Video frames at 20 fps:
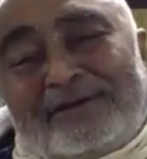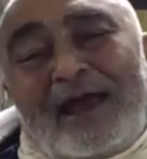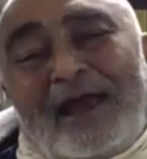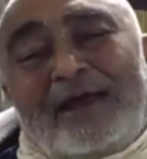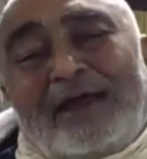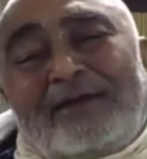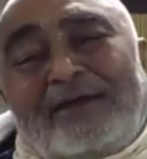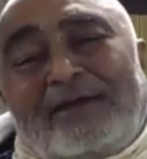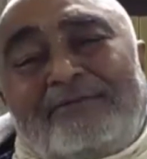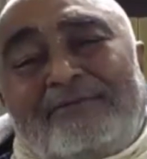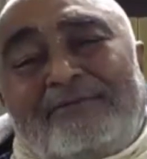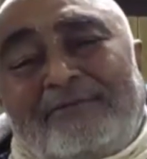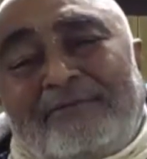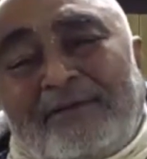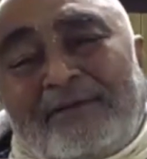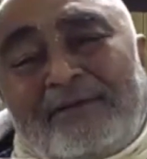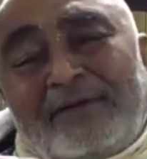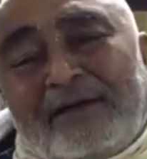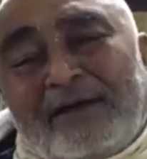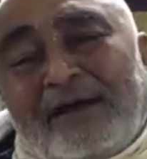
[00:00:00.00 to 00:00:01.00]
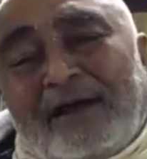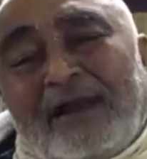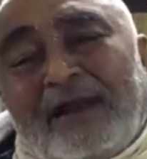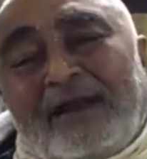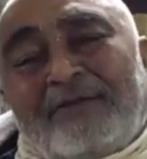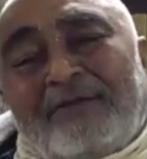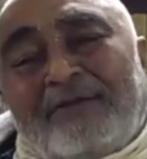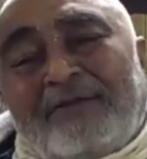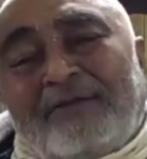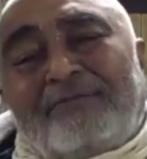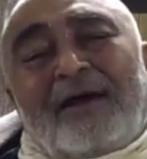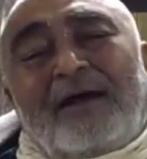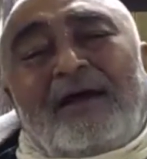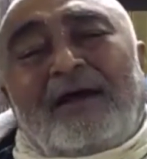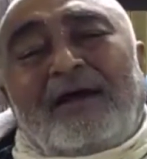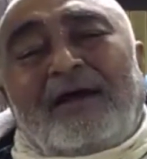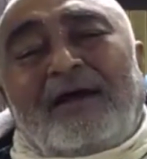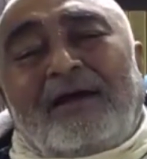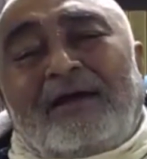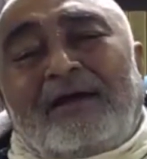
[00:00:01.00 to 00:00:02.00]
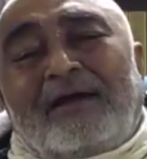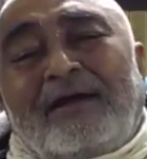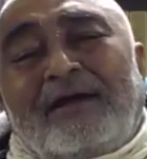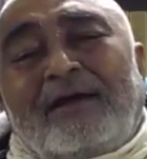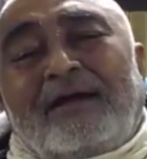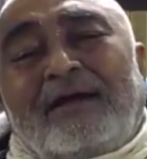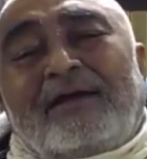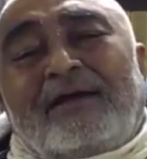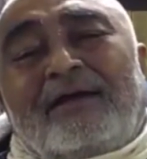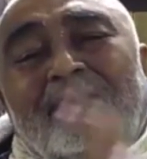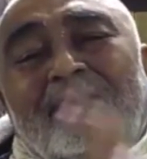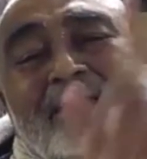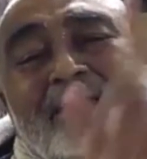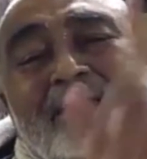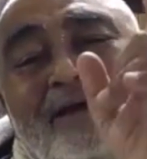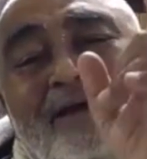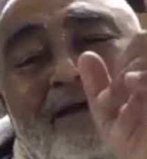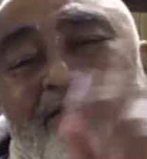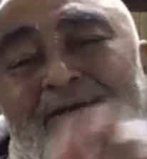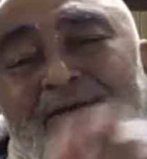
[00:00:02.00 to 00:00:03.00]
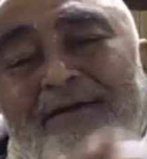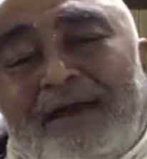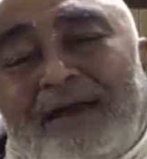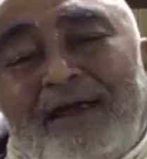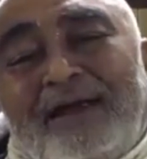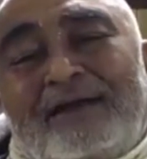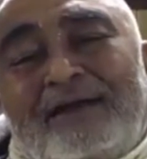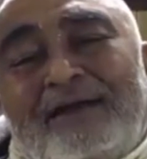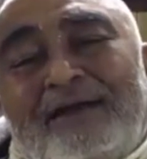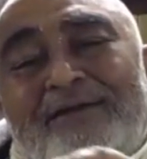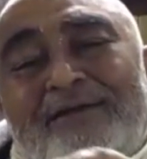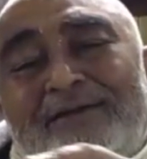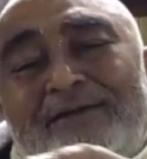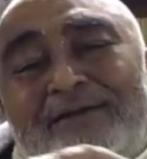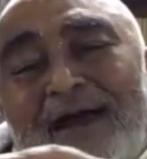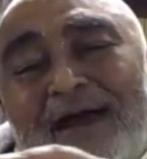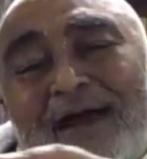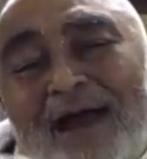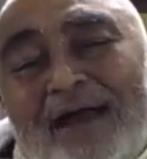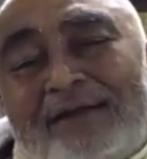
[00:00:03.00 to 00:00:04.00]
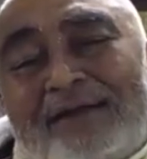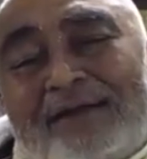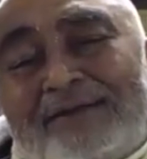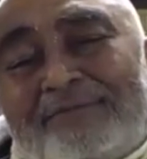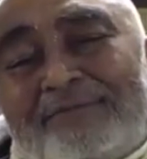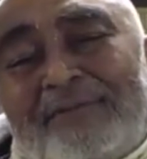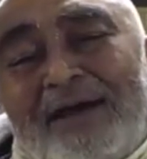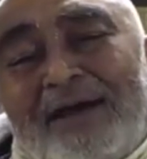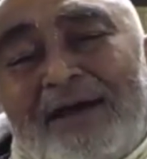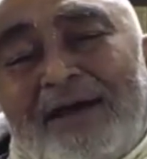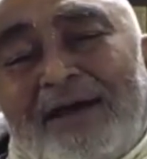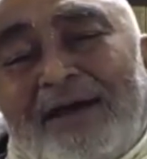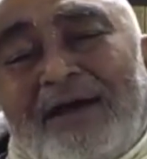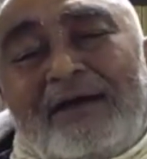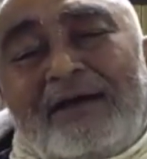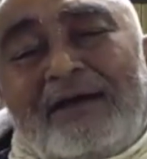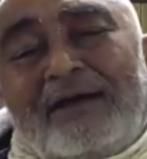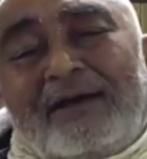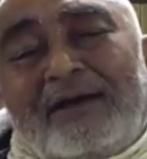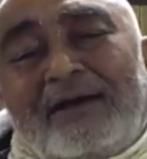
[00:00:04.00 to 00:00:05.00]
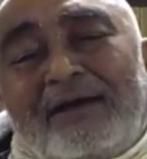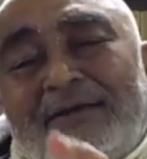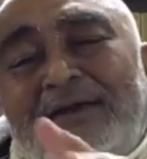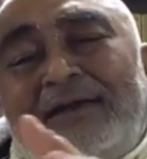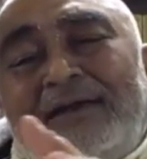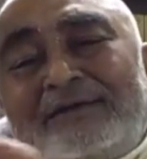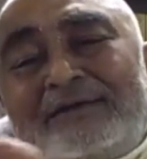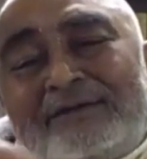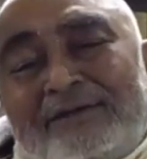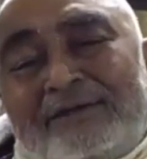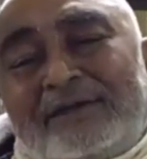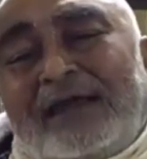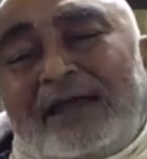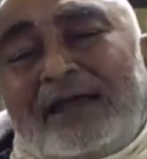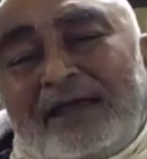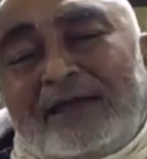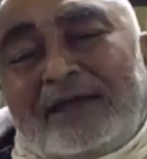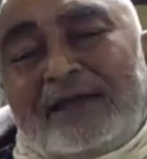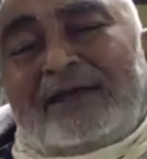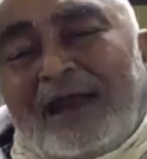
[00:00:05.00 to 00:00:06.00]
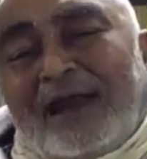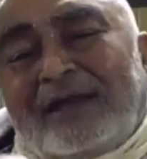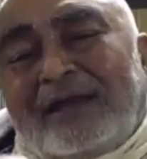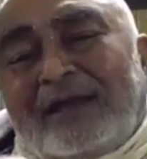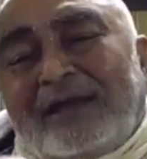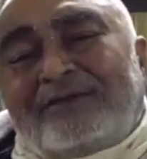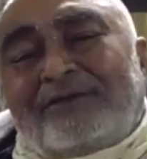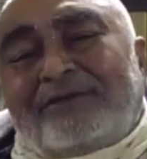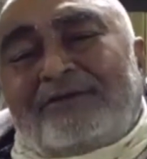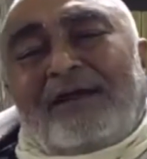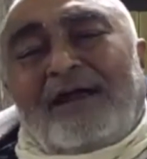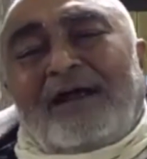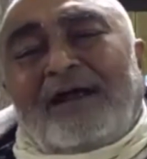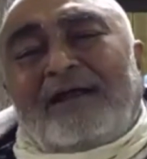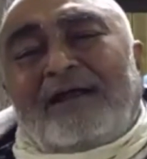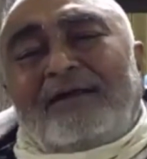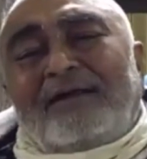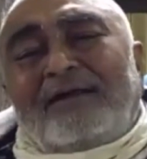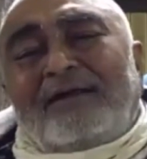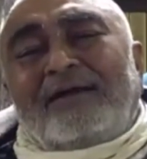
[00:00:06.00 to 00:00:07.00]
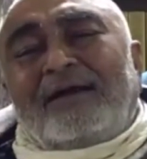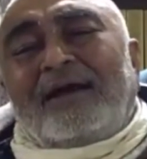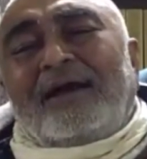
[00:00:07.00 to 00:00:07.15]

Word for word: in time, karma, creator, atma, these things, try to learn.